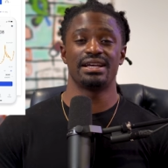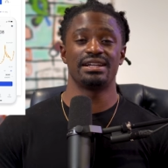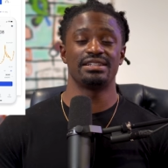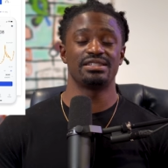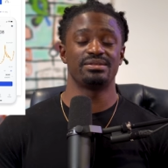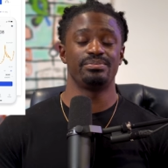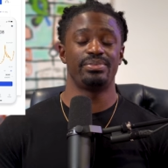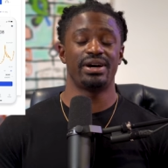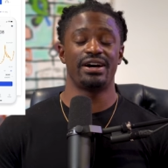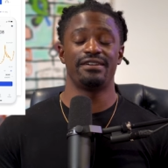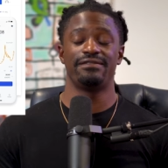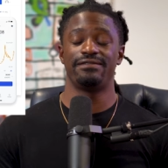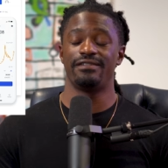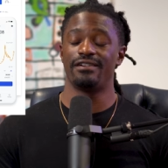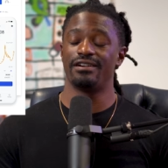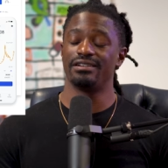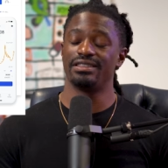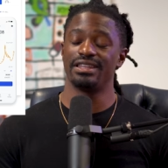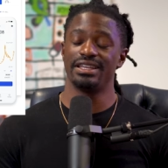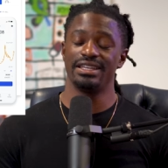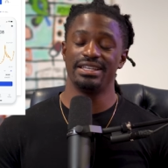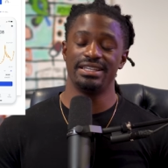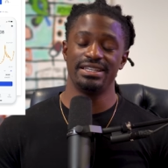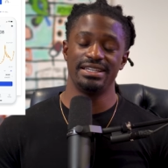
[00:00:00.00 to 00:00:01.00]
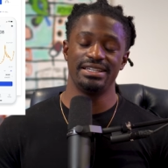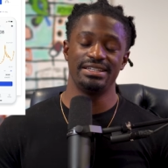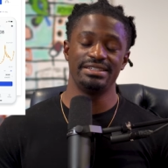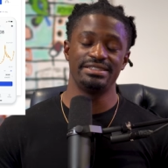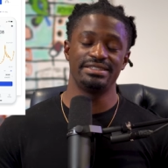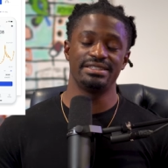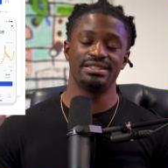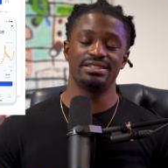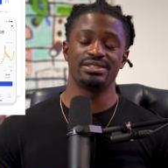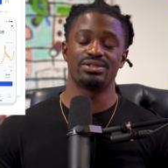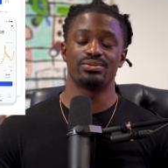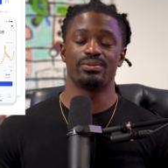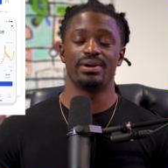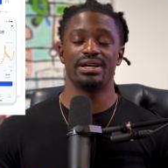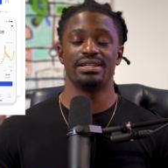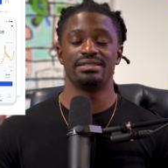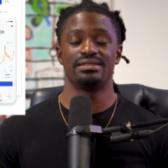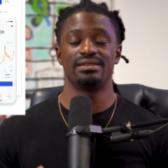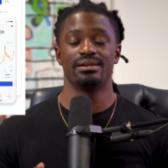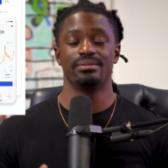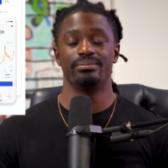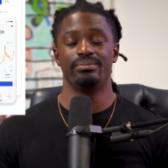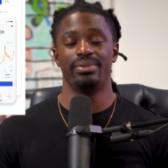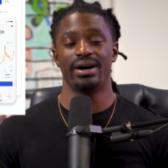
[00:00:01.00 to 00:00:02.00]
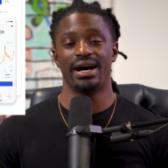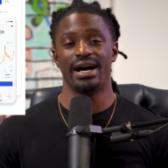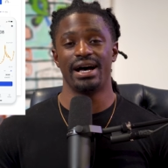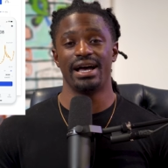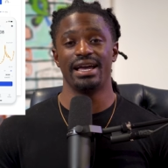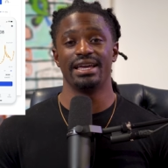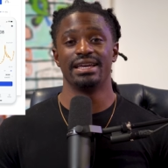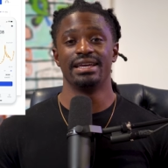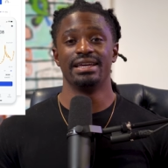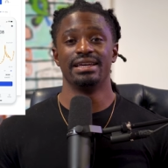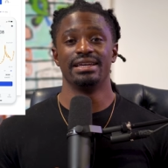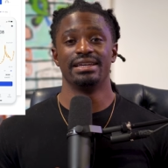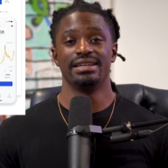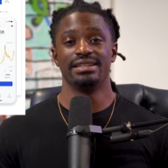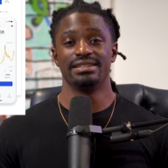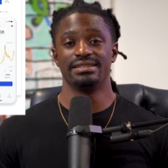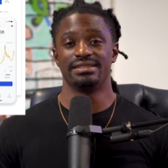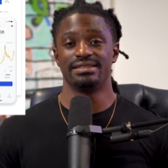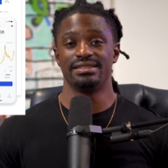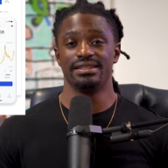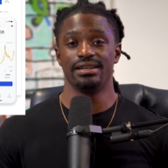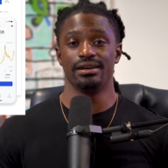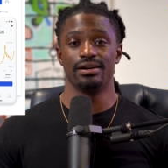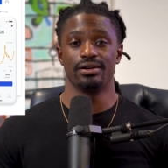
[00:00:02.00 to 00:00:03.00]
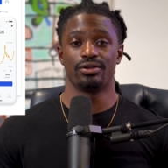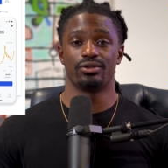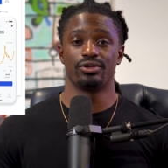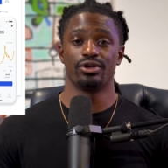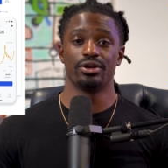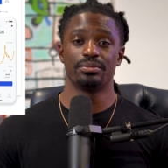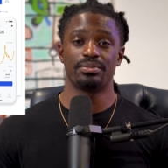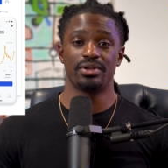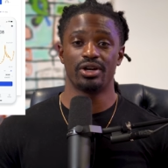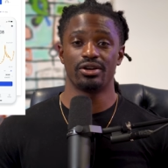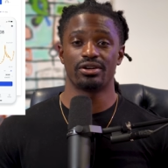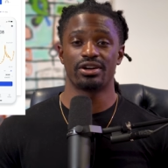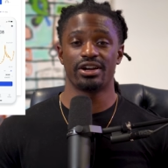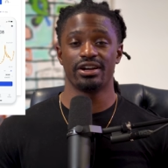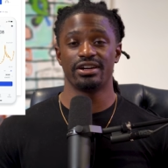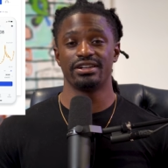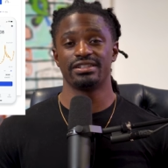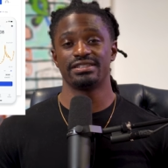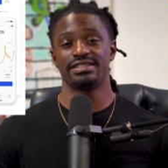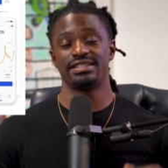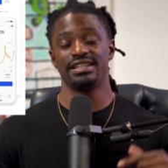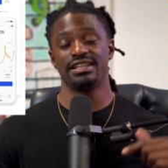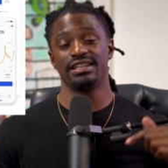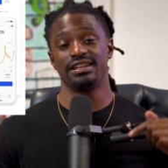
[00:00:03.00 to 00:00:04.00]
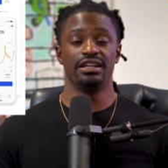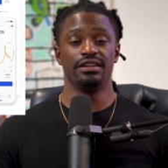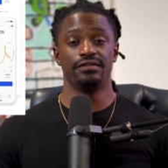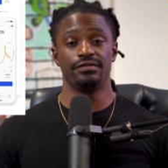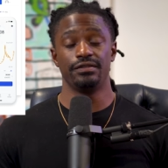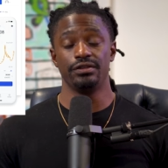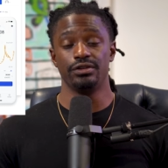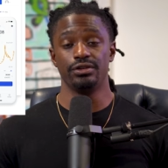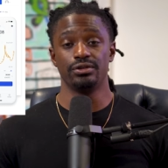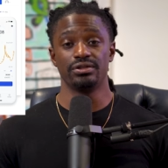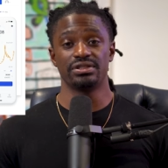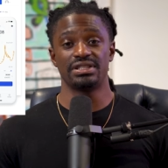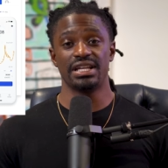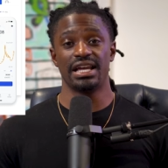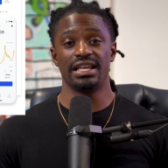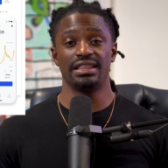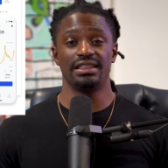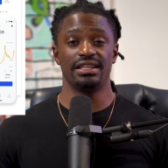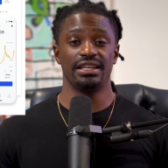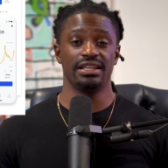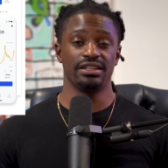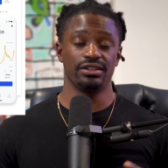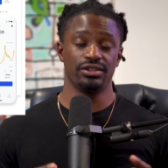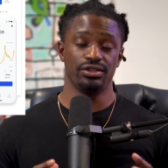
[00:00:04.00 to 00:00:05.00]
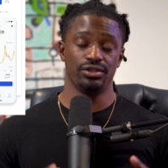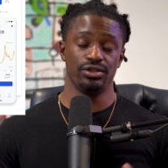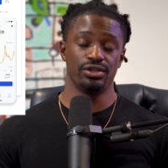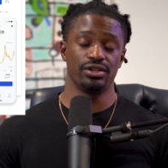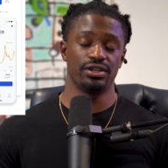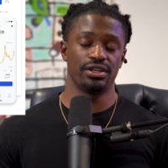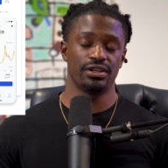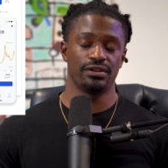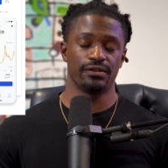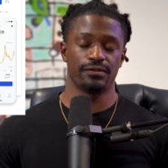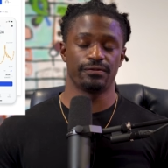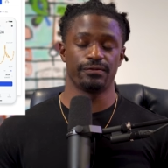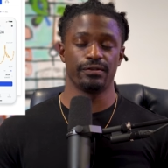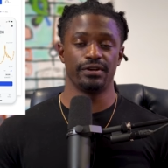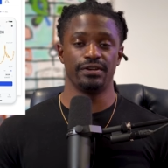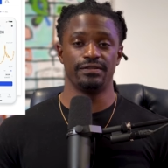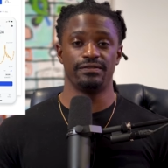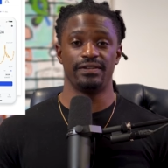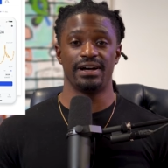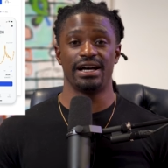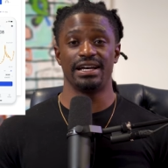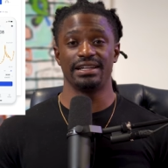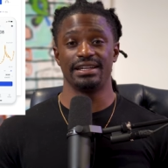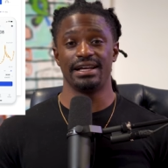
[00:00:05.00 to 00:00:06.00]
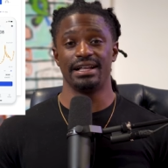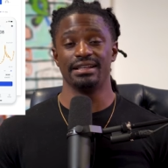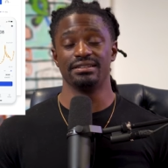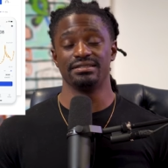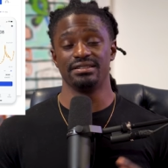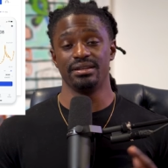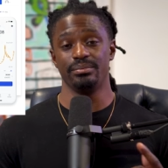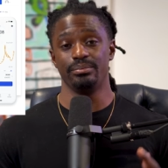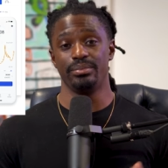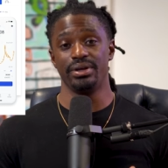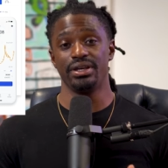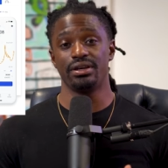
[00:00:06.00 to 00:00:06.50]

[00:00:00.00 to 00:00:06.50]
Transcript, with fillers: That is by far the easiest way to buy and sell cryptocurrency. And if you use that link, you'll get a free $5 in